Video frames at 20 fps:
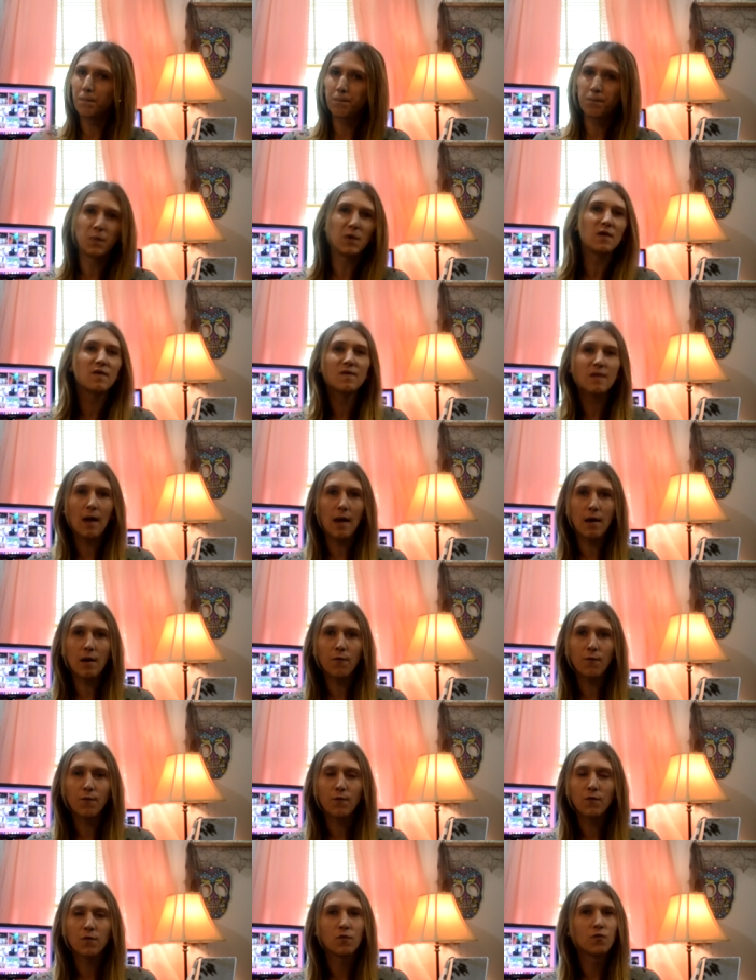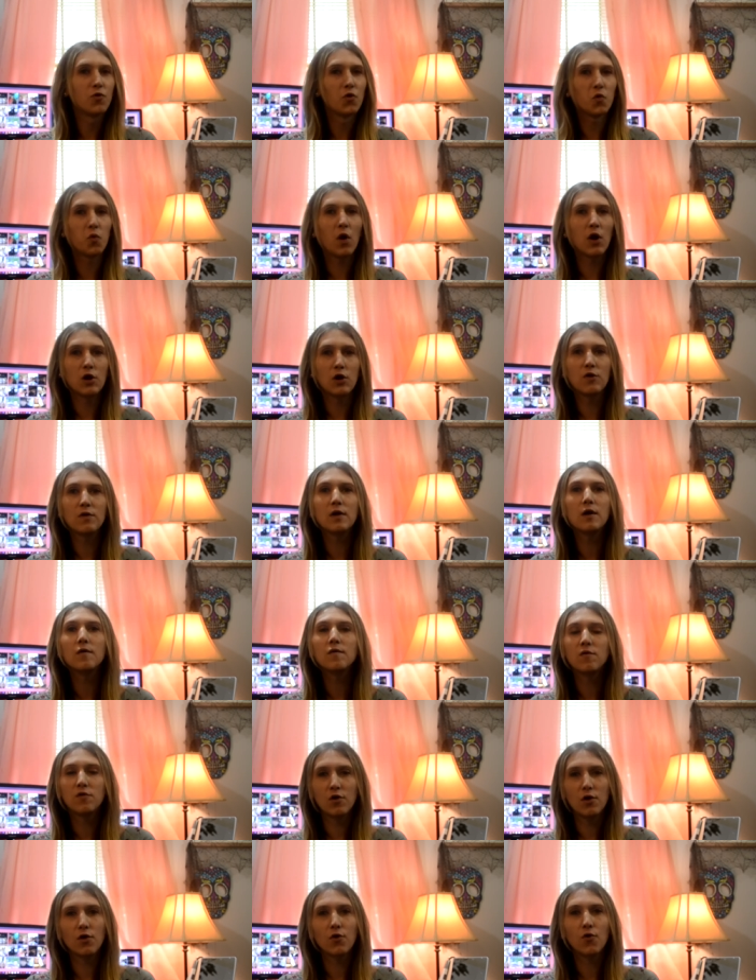Be safe, do what you need to
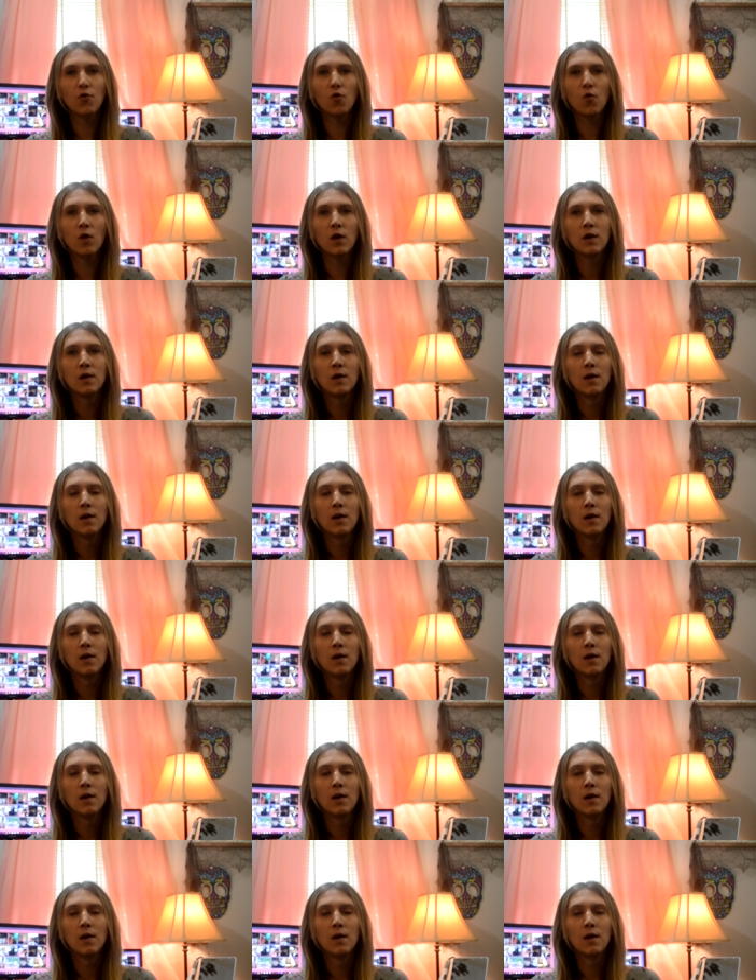do,